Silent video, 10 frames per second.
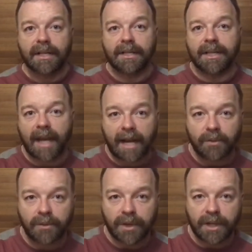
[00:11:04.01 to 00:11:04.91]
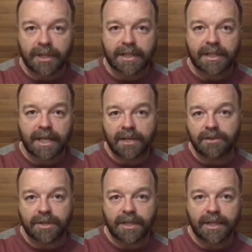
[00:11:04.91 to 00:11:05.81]
that that audience is
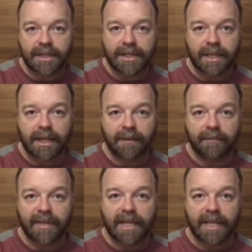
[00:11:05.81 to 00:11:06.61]
interested in seeing.